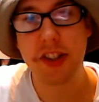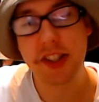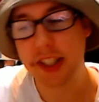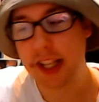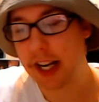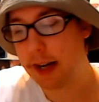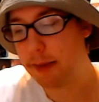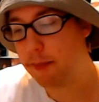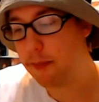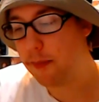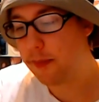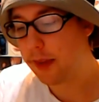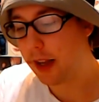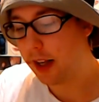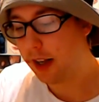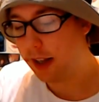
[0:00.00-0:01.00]
game
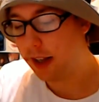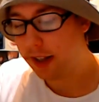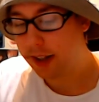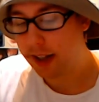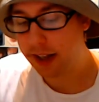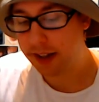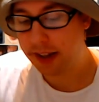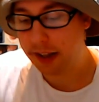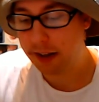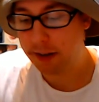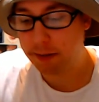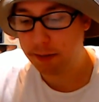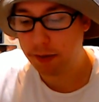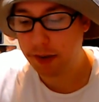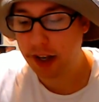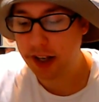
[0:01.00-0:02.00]
that
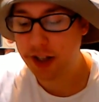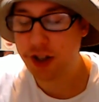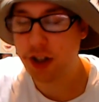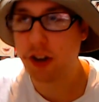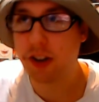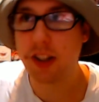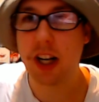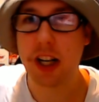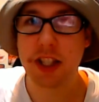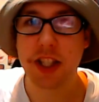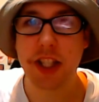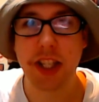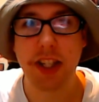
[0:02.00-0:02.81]
they showed last